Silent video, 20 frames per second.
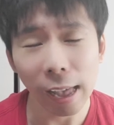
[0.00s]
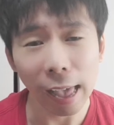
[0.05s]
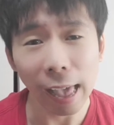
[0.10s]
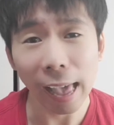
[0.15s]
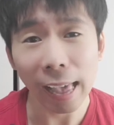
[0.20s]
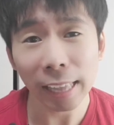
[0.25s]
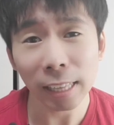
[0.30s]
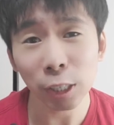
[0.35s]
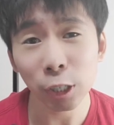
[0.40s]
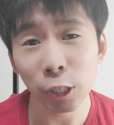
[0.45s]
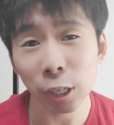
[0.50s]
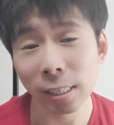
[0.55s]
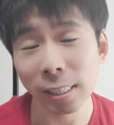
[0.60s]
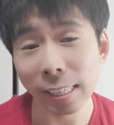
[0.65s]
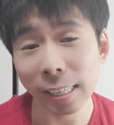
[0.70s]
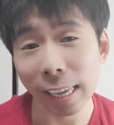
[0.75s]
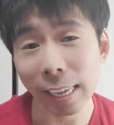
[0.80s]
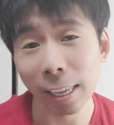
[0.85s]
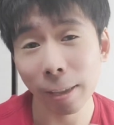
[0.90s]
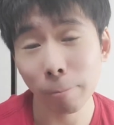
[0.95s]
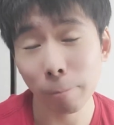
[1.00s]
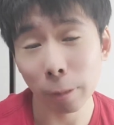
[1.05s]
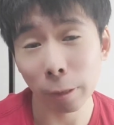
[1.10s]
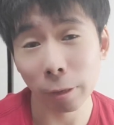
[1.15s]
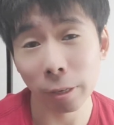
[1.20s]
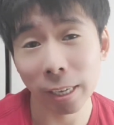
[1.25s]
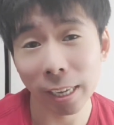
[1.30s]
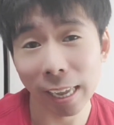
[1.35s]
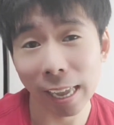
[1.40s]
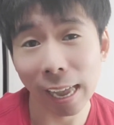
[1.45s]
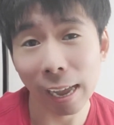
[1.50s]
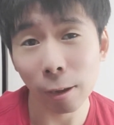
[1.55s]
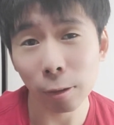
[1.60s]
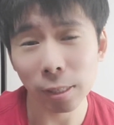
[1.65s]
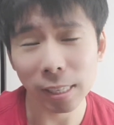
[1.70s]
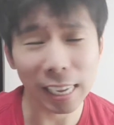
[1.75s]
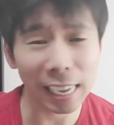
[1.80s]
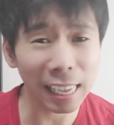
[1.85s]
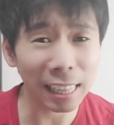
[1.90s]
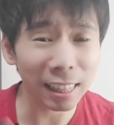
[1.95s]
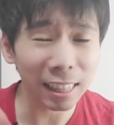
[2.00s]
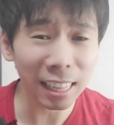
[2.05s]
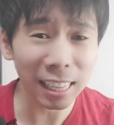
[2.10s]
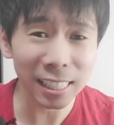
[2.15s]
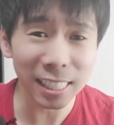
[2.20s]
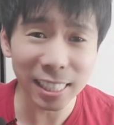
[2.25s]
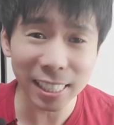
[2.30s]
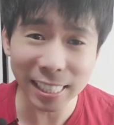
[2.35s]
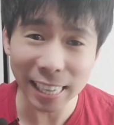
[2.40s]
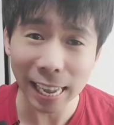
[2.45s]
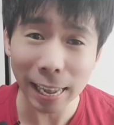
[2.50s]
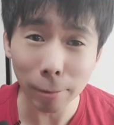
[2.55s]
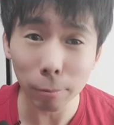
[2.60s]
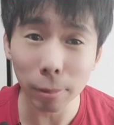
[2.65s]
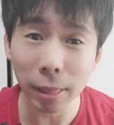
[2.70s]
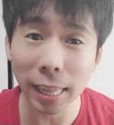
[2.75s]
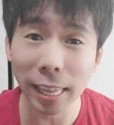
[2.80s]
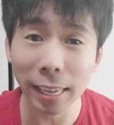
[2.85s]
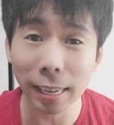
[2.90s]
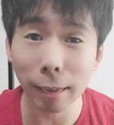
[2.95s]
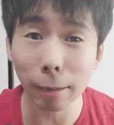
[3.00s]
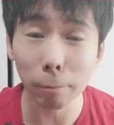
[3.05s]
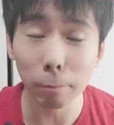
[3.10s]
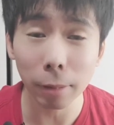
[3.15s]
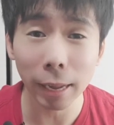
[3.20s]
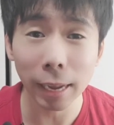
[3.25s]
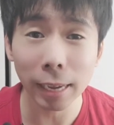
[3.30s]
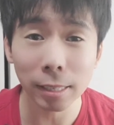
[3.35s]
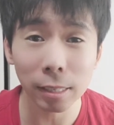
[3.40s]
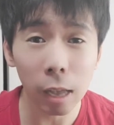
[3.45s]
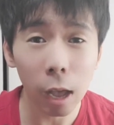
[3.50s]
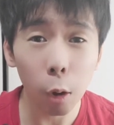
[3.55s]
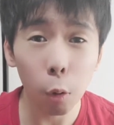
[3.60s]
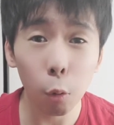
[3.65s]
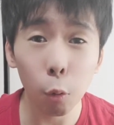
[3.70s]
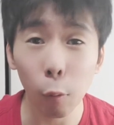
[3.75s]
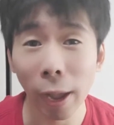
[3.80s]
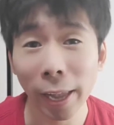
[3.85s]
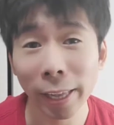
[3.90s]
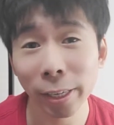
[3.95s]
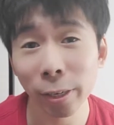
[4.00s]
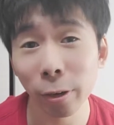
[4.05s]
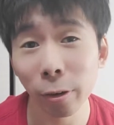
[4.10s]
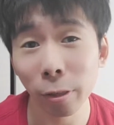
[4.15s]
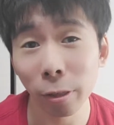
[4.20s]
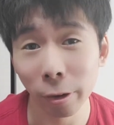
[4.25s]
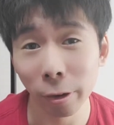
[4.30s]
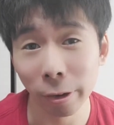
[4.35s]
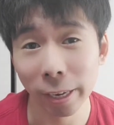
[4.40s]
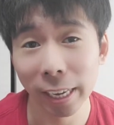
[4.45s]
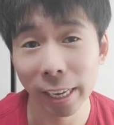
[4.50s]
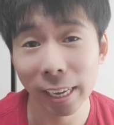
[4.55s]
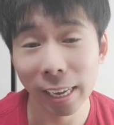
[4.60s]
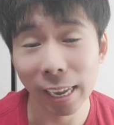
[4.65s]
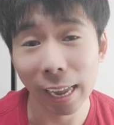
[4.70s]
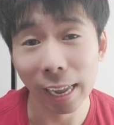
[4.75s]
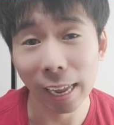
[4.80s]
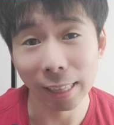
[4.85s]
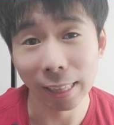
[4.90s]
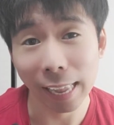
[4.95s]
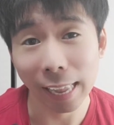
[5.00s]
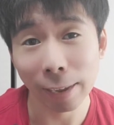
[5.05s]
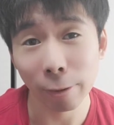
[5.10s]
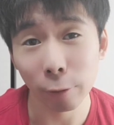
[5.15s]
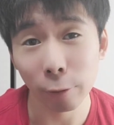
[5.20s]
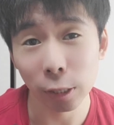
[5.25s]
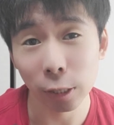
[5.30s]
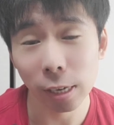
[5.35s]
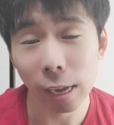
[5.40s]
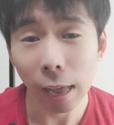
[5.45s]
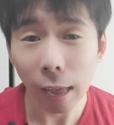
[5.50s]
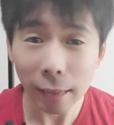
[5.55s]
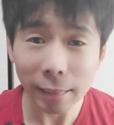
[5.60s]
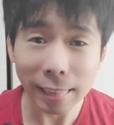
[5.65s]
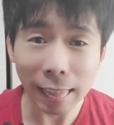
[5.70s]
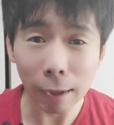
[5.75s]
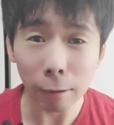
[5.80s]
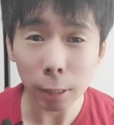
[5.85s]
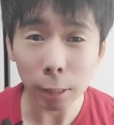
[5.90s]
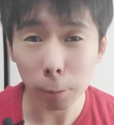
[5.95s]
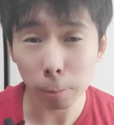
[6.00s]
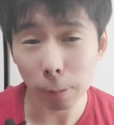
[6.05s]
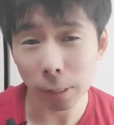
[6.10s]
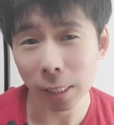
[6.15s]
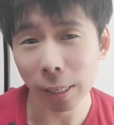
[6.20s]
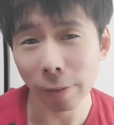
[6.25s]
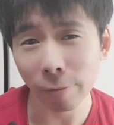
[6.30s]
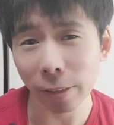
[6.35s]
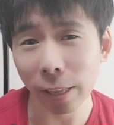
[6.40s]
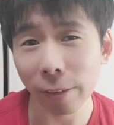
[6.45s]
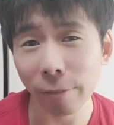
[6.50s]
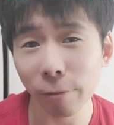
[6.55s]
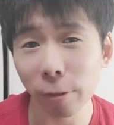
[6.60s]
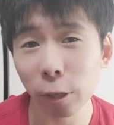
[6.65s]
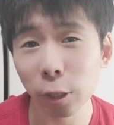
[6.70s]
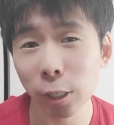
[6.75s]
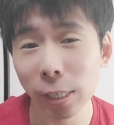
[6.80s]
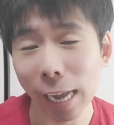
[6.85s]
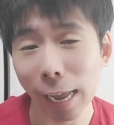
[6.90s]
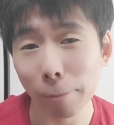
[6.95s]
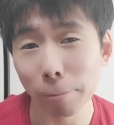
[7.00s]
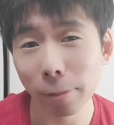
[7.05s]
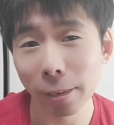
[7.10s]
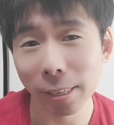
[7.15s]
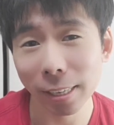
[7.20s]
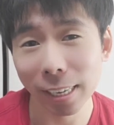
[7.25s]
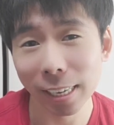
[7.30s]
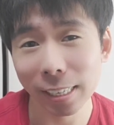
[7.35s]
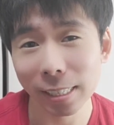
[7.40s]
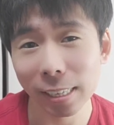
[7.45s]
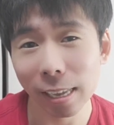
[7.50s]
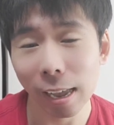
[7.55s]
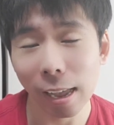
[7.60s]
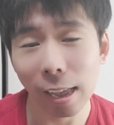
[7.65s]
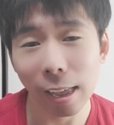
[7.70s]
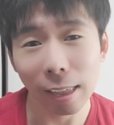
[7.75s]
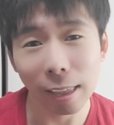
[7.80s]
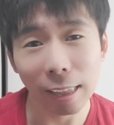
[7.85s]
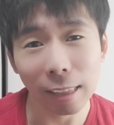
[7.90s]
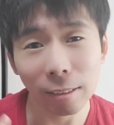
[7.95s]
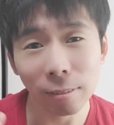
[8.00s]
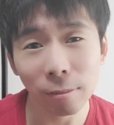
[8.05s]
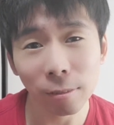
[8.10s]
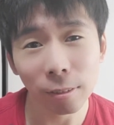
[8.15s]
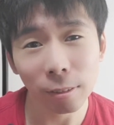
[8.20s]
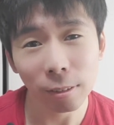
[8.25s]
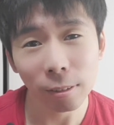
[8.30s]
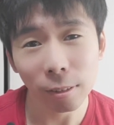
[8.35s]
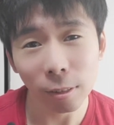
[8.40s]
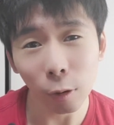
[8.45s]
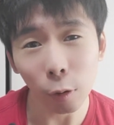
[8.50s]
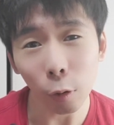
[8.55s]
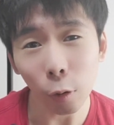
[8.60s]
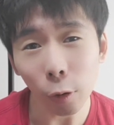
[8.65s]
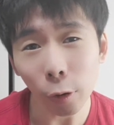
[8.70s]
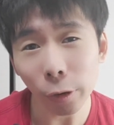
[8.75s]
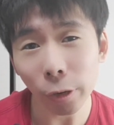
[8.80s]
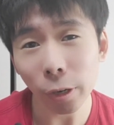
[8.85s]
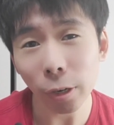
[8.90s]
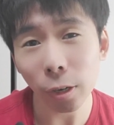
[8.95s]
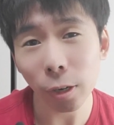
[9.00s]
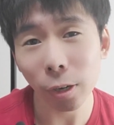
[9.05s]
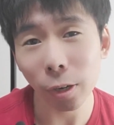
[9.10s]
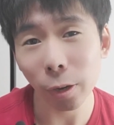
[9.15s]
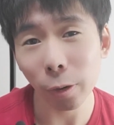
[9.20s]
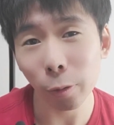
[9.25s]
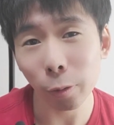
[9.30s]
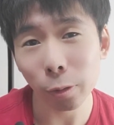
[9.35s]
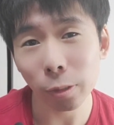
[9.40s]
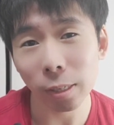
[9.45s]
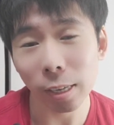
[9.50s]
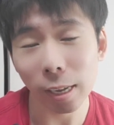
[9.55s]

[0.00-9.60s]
And just like in building a house, the same thing applies when you're learning a language. Now, specifically for Japanese, the order goes